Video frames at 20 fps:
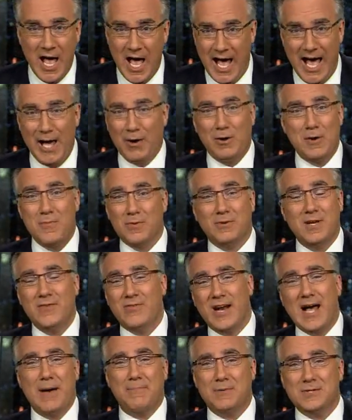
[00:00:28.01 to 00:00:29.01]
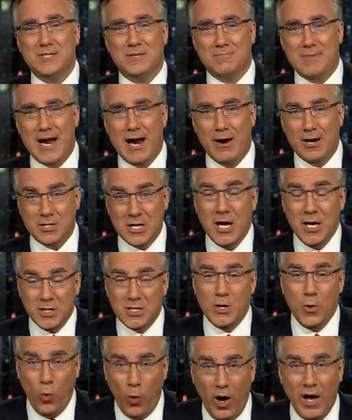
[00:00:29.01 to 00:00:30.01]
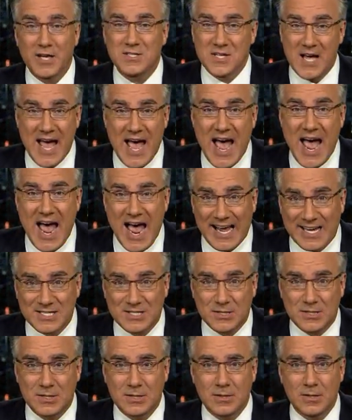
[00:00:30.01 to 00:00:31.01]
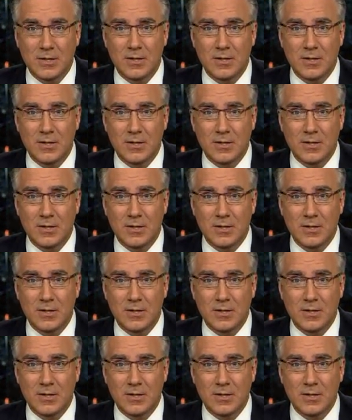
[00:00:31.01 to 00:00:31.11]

"I only believe in opposite marriage." She was asked.